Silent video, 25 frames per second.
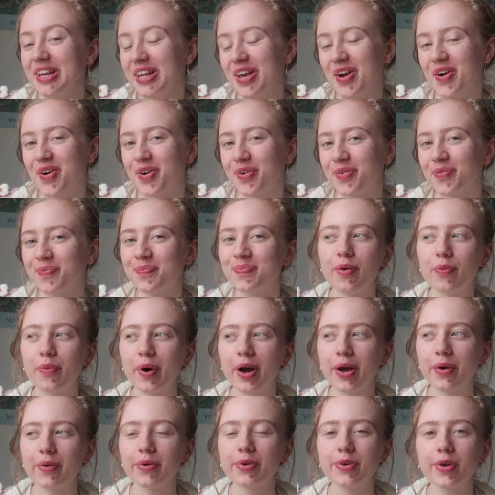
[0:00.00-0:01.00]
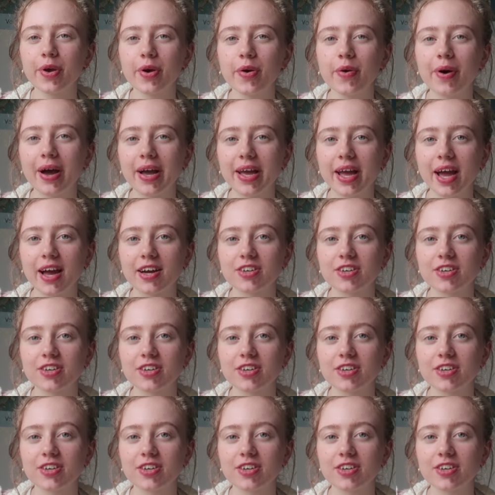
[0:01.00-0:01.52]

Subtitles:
video. A while ago I